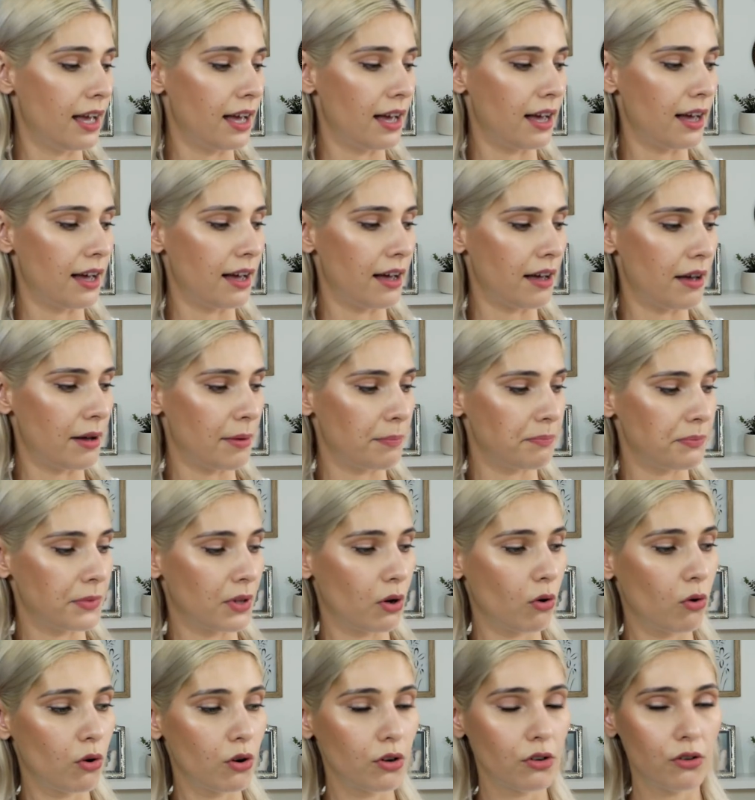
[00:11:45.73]
um,
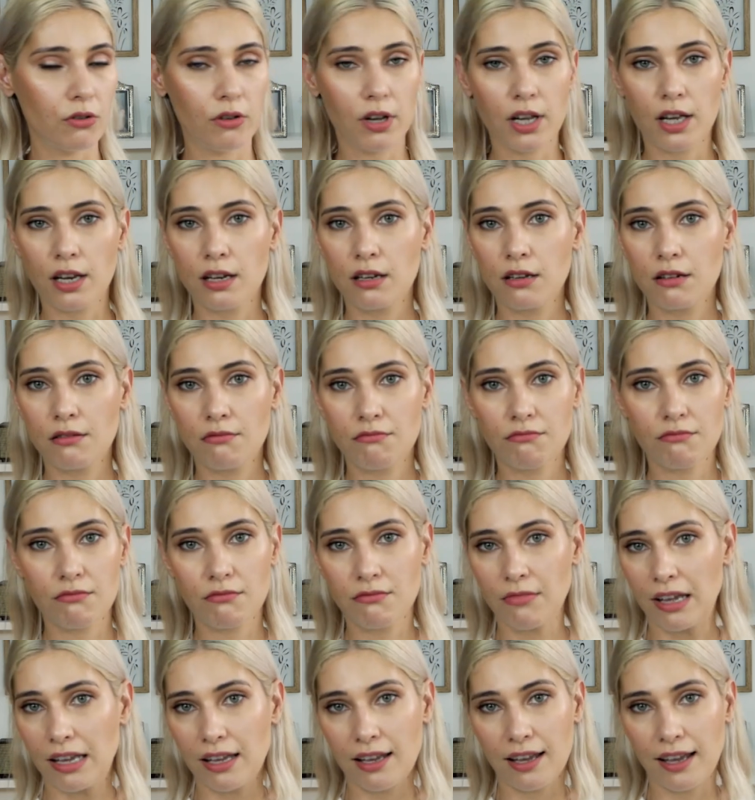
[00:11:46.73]
or you
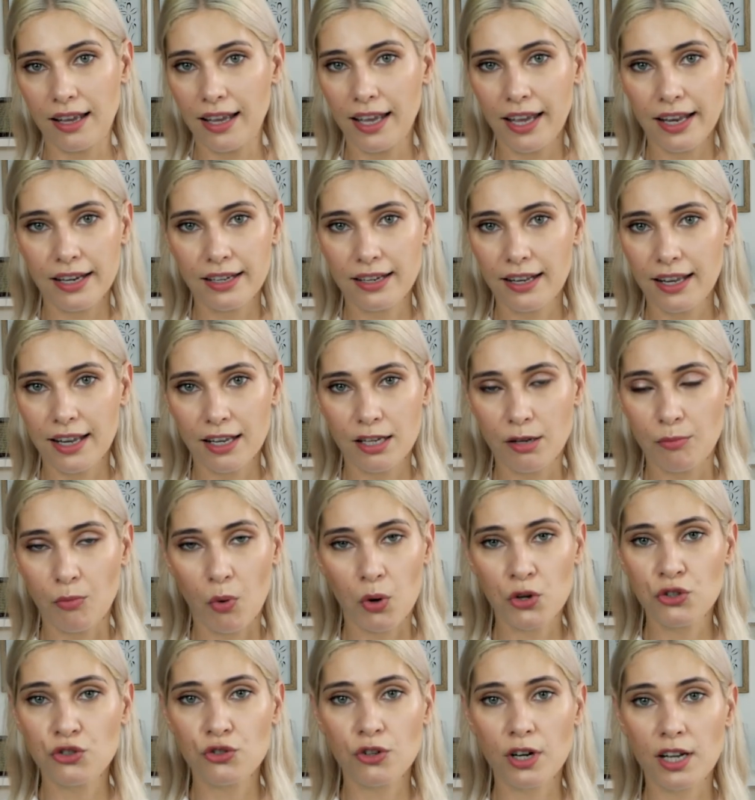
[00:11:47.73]
can uh, again get a
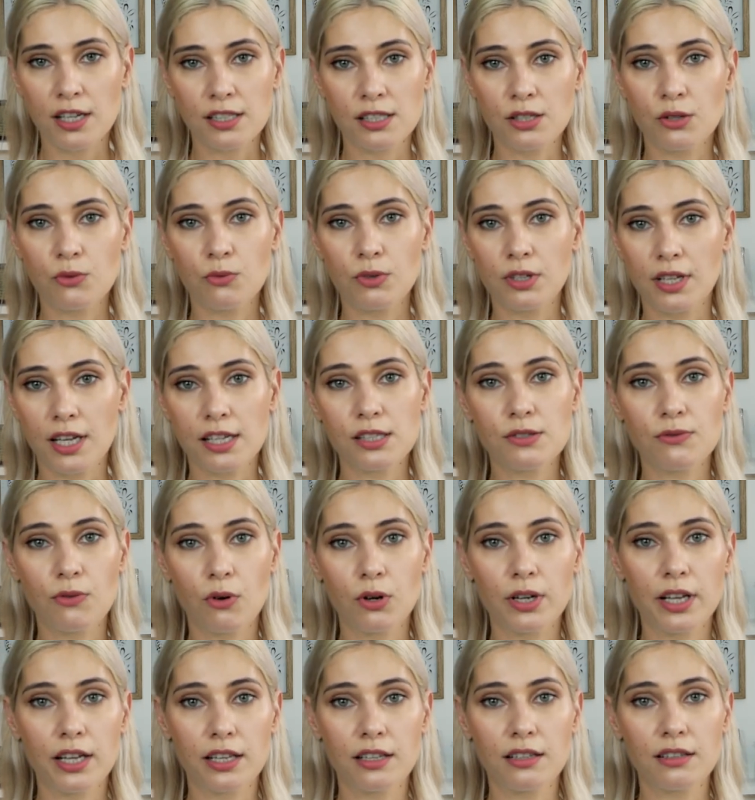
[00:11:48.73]
moisturizer with
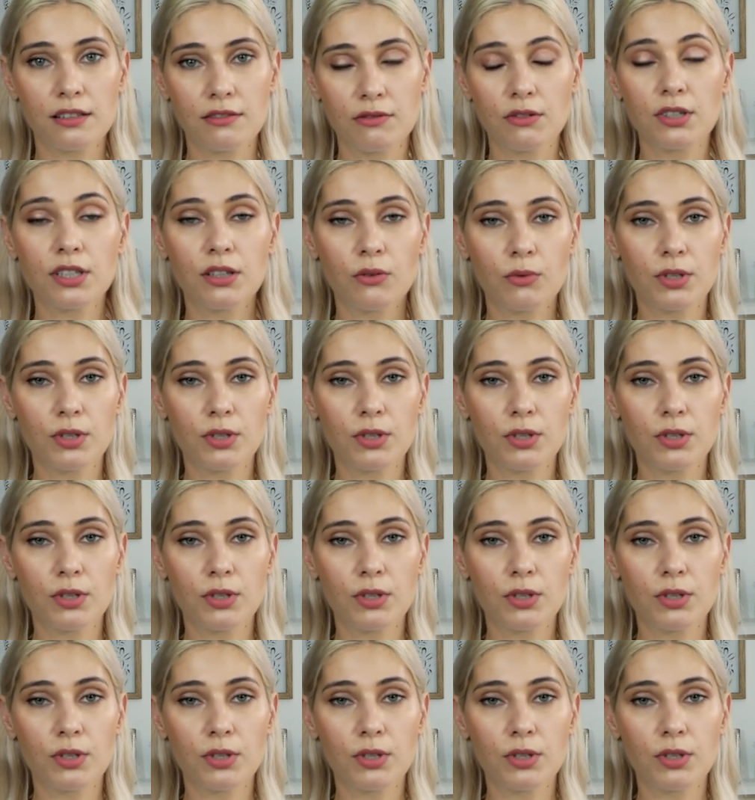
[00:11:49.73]
exfoliant with,